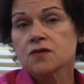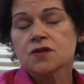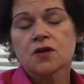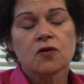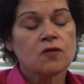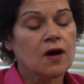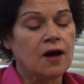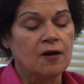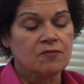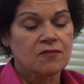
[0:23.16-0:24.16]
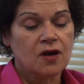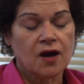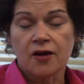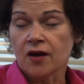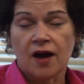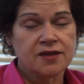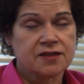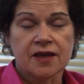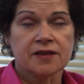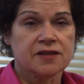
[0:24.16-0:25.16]
So I
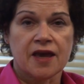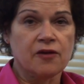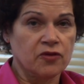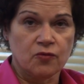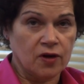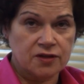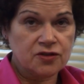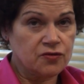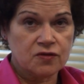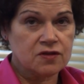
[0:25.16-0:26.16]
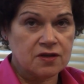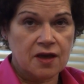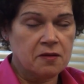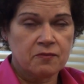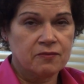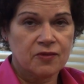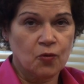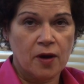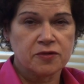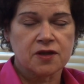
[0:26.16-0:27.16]
send everyone to the same
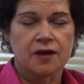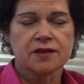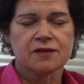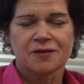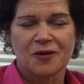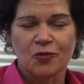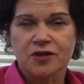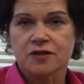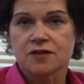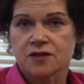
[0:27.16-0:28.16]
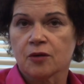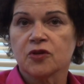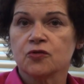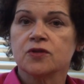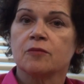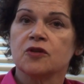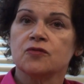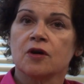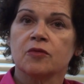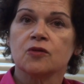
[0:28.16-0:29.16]
website, which is
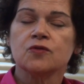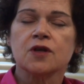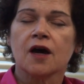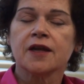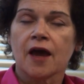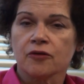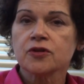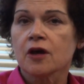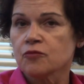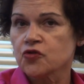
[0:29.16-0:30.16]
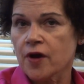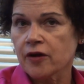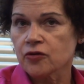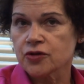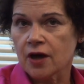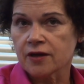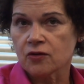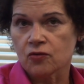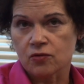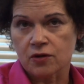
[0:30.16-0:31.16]

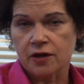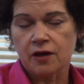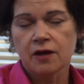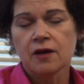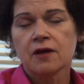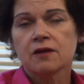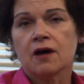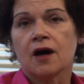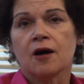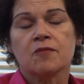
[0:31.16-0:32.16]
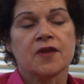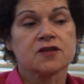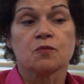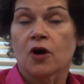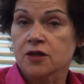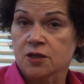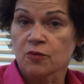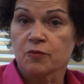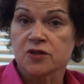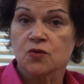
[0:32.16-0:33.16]
www.outcometracker.org. That's Mark
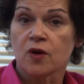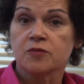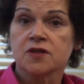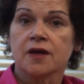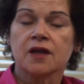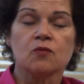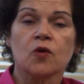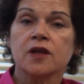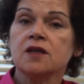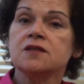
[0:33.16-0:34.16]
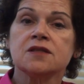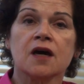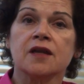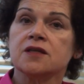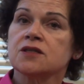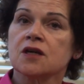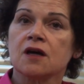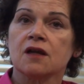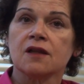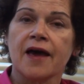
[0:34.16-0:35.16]
Zimmerman's website. And what he's done is to
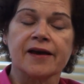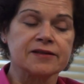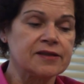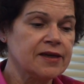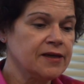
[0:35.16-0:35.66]
collect